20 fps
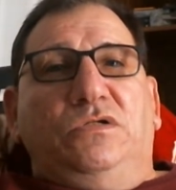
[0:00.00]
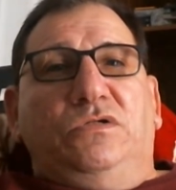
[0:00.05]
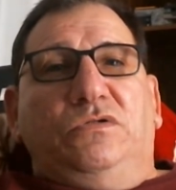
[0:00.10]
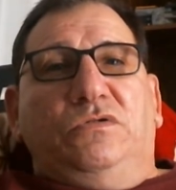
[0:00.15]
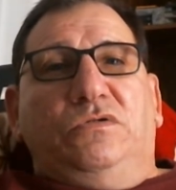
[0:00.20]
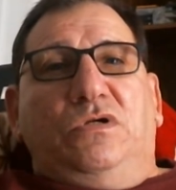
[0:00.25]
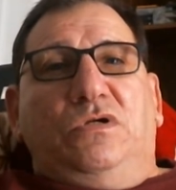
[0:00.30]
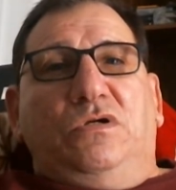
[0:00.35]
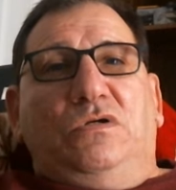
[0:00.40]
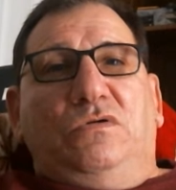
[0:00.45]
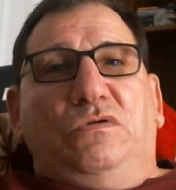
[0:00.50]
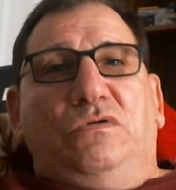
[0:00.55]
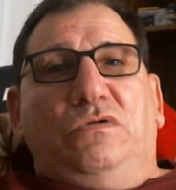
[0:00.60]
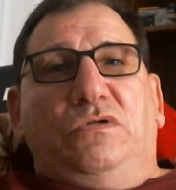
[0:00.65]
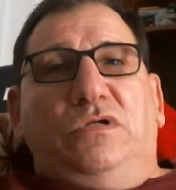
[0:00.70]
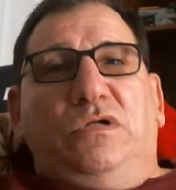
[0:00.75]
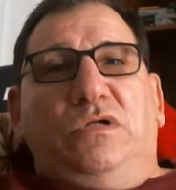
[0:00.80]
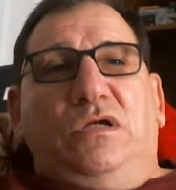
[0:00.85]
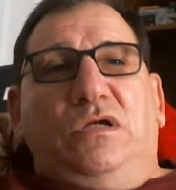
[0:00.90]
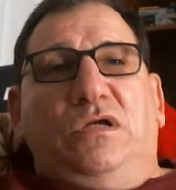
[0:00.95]
you're not going
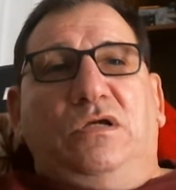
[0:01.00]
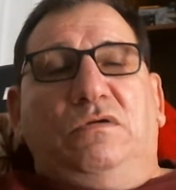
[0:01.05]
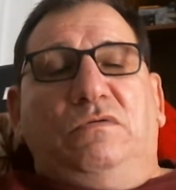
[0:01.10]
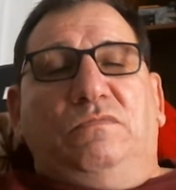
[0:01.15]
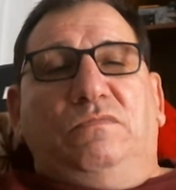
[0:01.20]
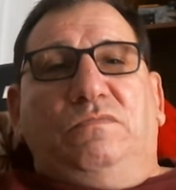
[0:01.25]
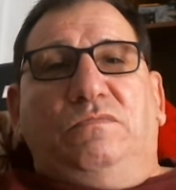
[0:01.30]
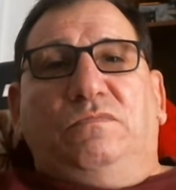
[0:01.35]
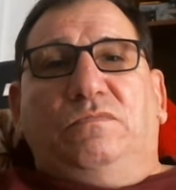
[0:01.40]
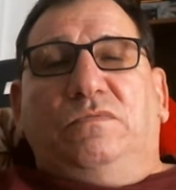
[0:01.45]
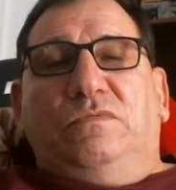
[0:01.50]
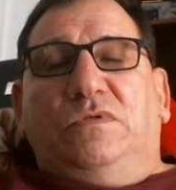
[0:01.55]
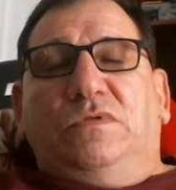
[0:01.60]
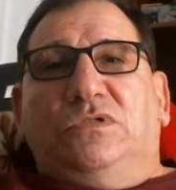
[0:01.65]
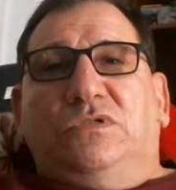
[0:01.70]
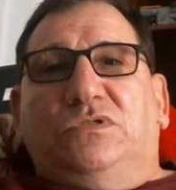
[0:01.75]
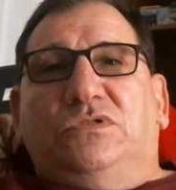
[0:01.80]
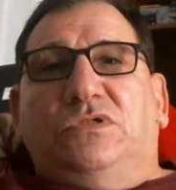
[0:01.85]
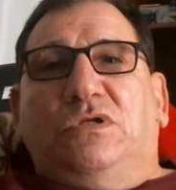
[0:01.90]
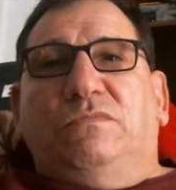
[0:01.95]
to have
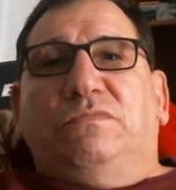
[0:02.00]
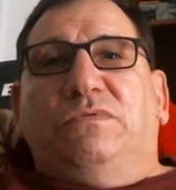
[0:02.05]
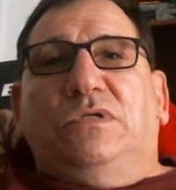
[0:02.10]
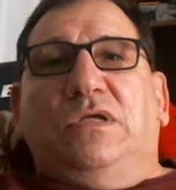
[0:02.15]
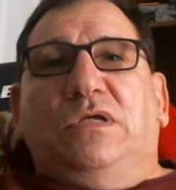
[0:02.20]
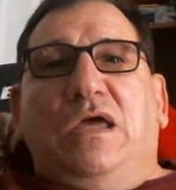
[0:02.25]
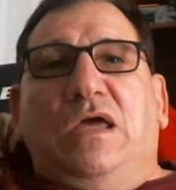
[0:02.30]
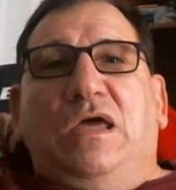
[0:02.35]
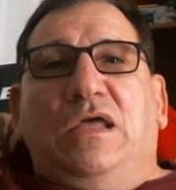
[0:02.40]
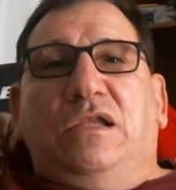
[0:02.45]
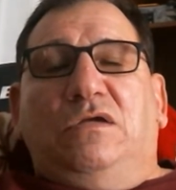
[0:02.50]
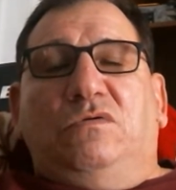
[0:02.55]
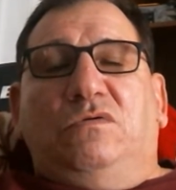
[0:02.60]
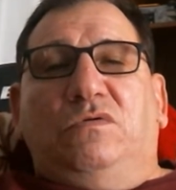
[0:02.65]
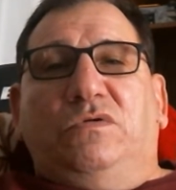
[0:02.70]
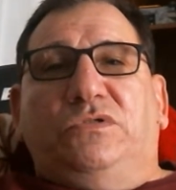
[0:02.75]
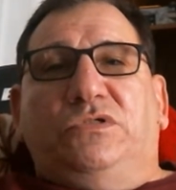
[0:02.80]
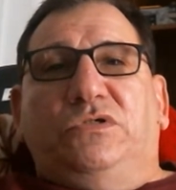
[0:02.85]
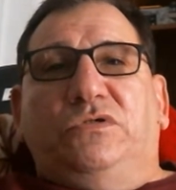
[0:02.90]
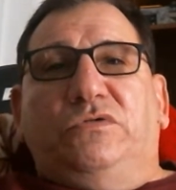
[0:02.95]
something
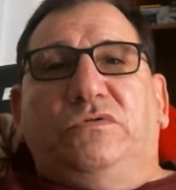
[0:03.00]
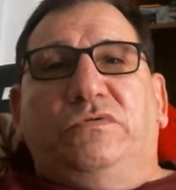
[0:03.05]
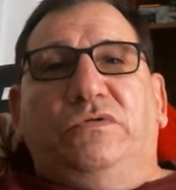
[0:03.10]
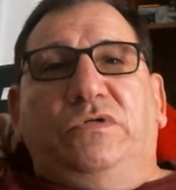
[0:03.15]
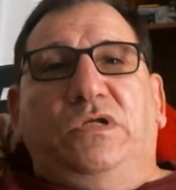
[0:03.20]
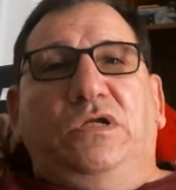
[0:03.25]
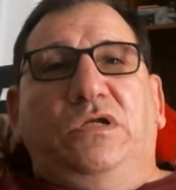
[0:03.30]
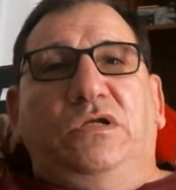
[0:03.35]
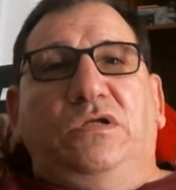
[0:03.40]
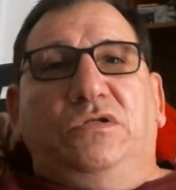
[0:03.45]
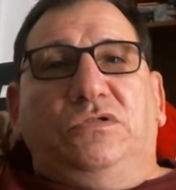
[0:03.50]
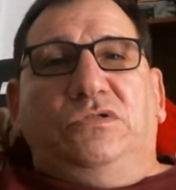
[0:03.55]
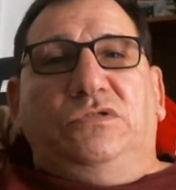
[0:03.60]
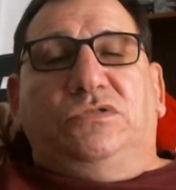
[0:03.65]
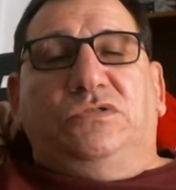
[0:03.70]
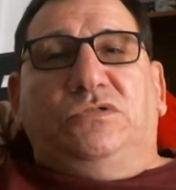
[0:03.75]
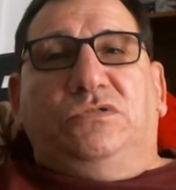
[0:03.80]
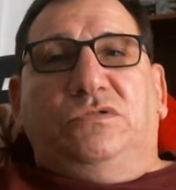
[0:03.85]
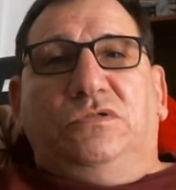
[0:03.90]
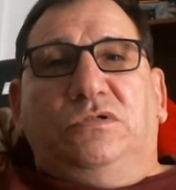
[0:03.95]
adequate to your
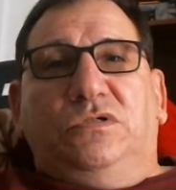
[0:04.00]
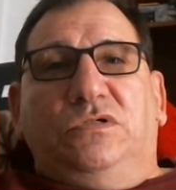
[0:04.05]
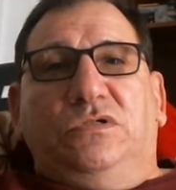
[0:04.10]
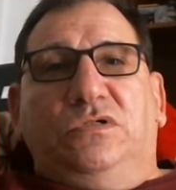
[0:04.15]
needs.